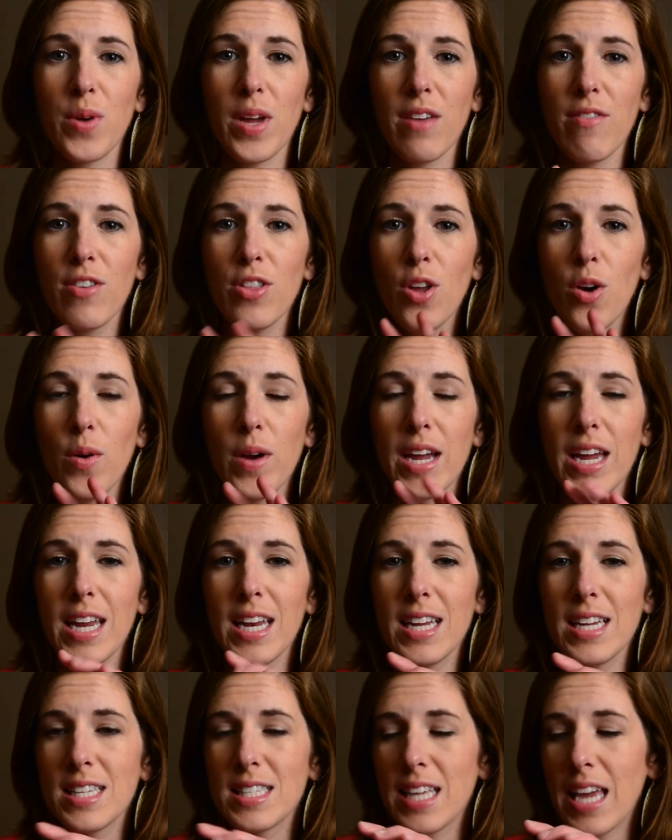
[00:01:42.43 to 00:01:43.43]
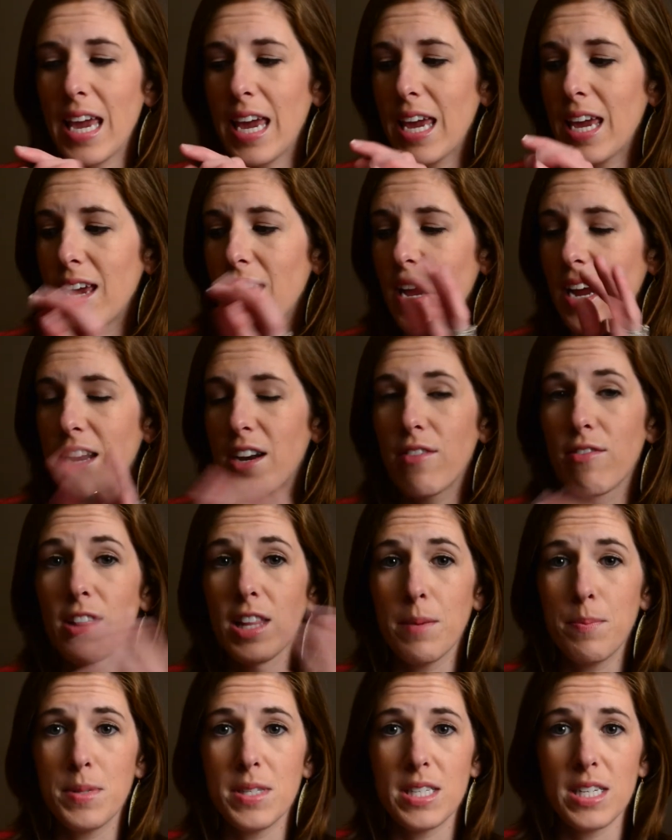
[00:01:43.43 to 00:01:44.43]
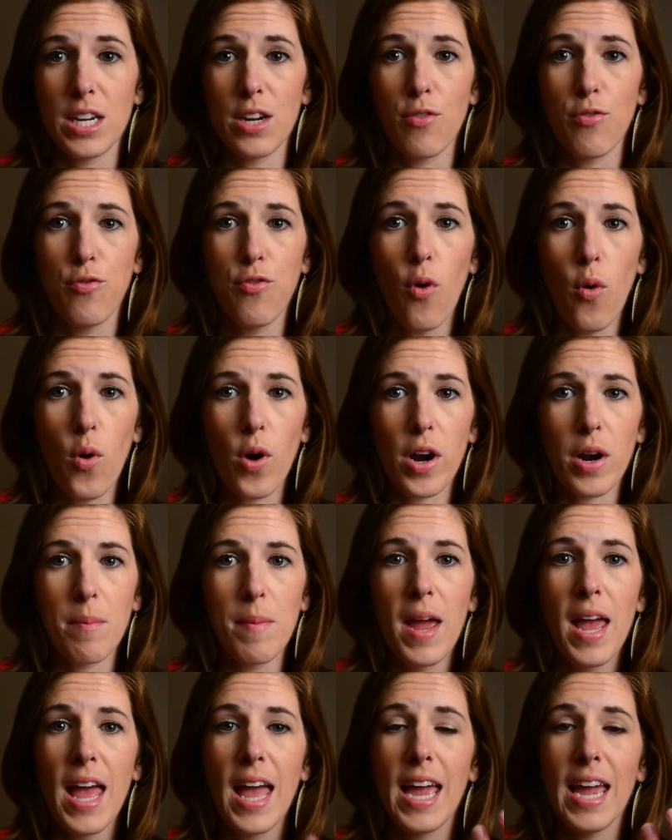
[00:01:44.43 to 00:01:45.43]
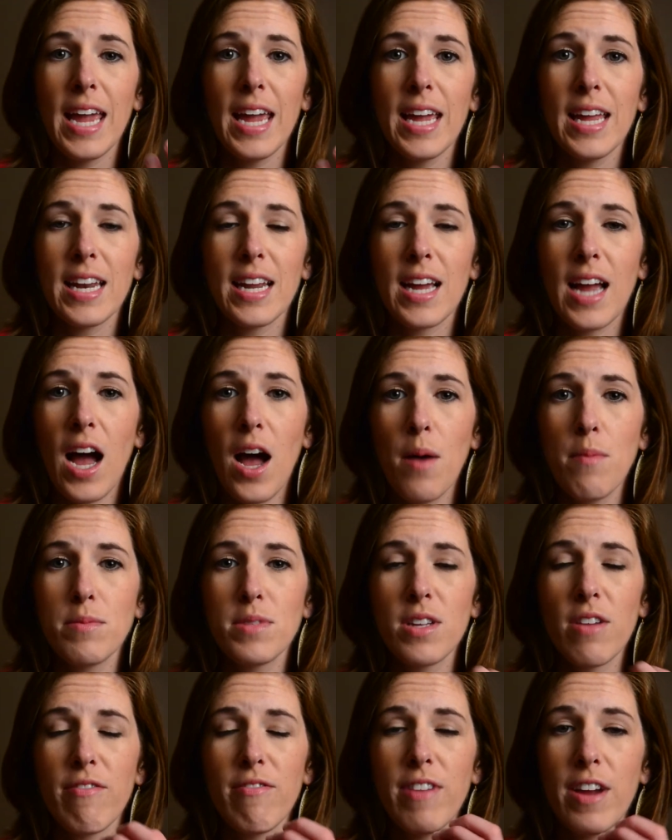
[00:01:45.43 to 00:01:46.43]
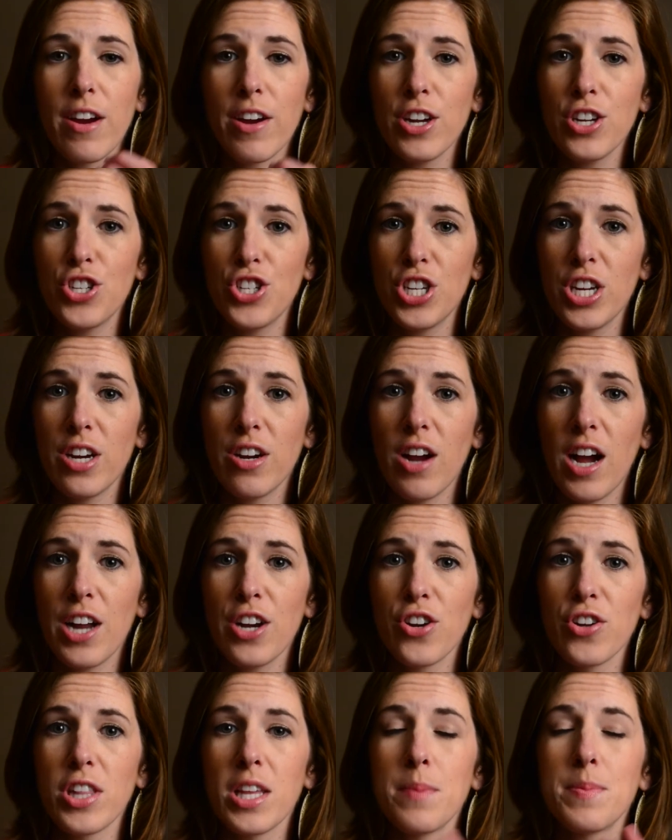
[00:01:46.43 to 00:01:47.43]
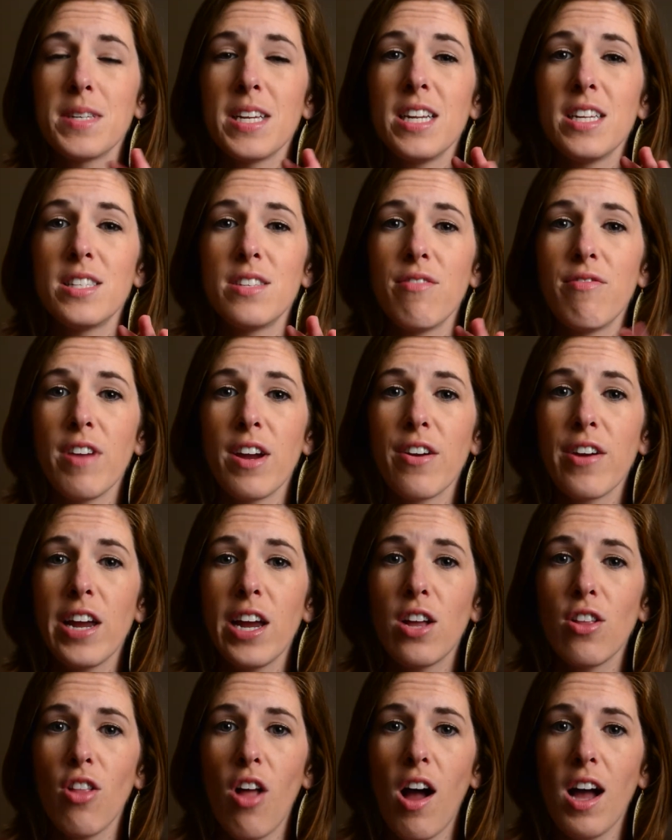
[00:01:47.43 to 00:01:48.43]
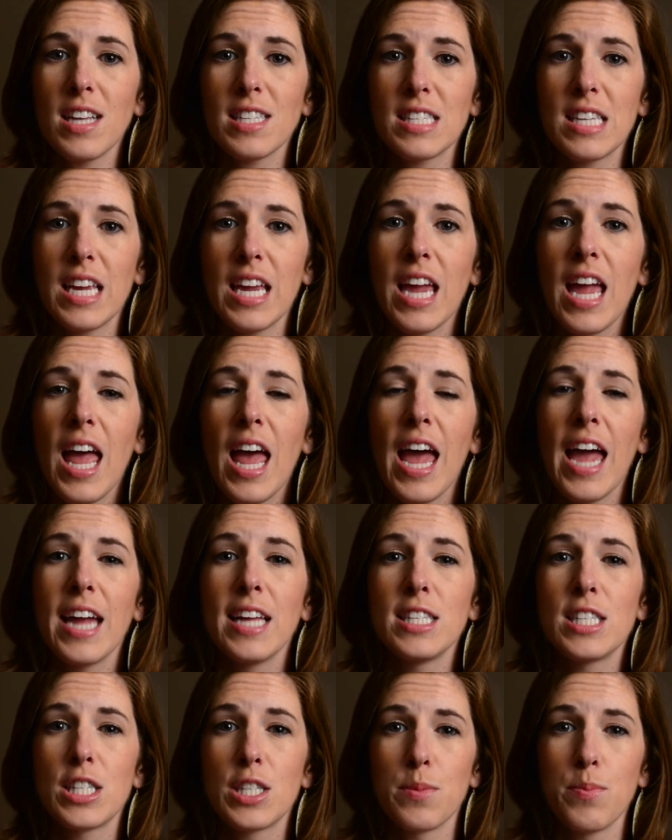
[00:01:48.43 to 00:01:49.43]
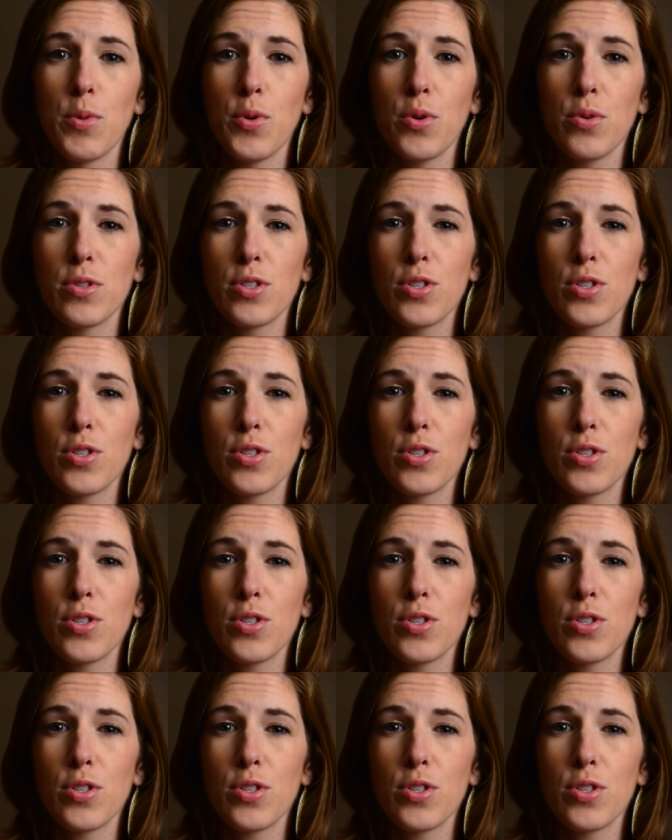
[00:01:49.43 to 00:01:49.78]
Even though it is a kind of lipstick form, it comes very sheer on your lips and it's very glossy and smooth.